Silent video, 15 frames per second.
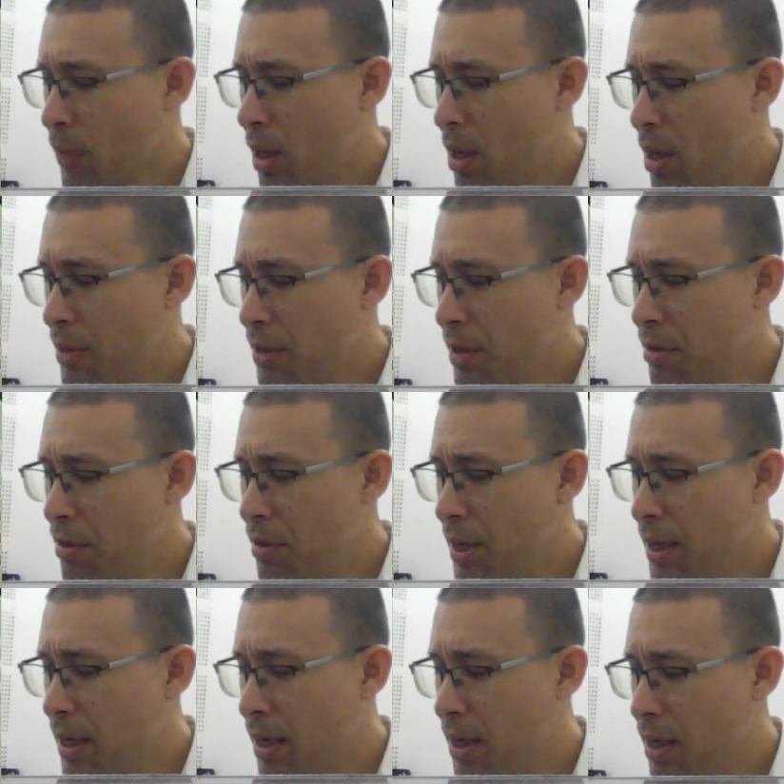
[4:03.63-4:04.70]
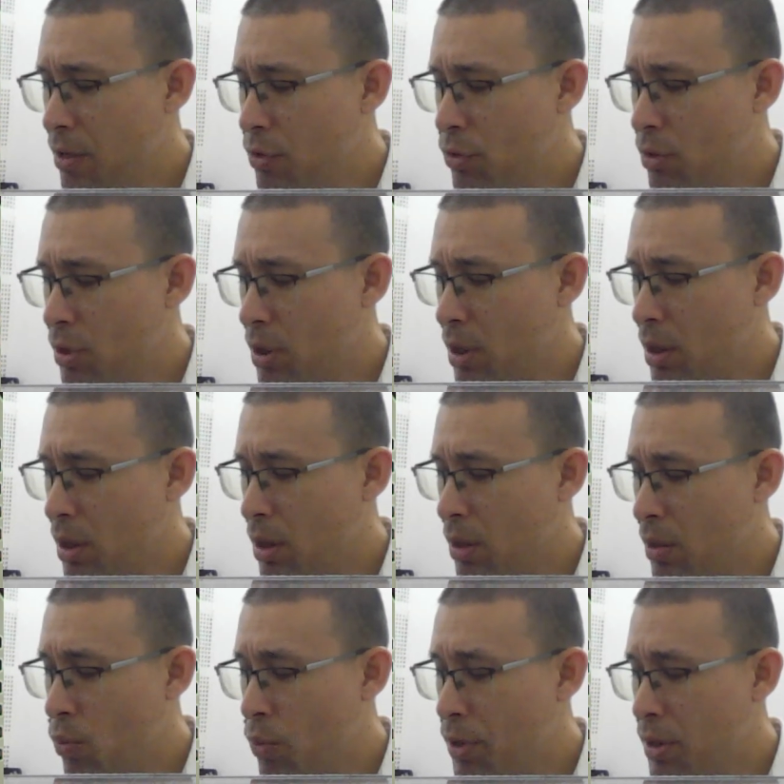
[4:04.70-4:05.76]
The other thing is
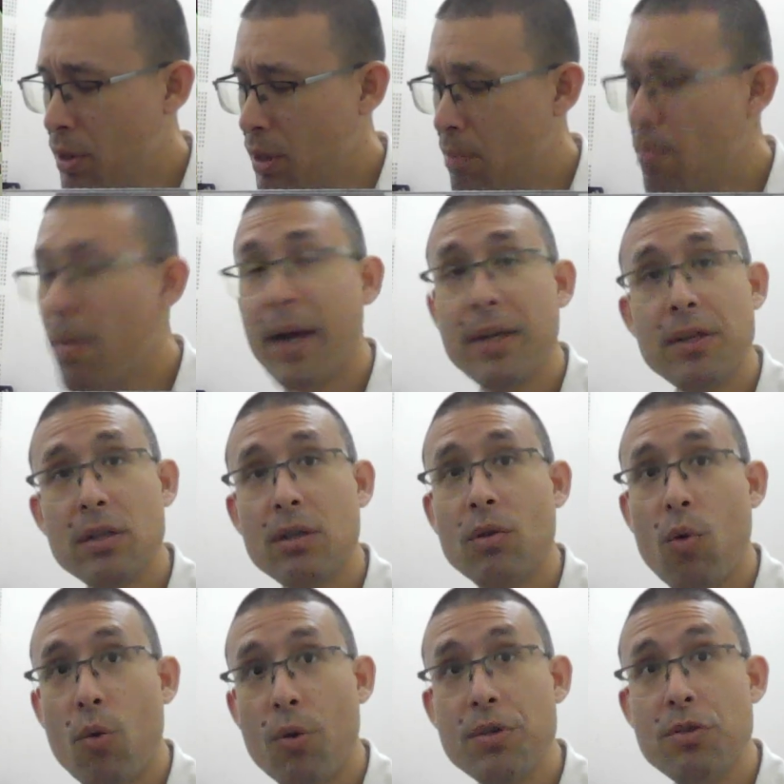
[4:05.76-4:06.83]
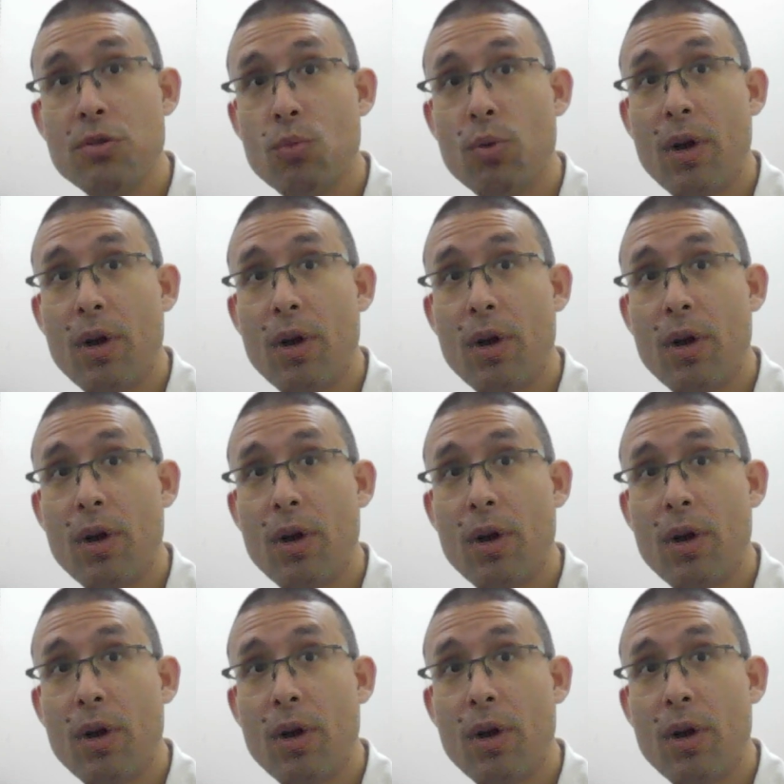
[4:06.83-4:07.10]
with the minor chords,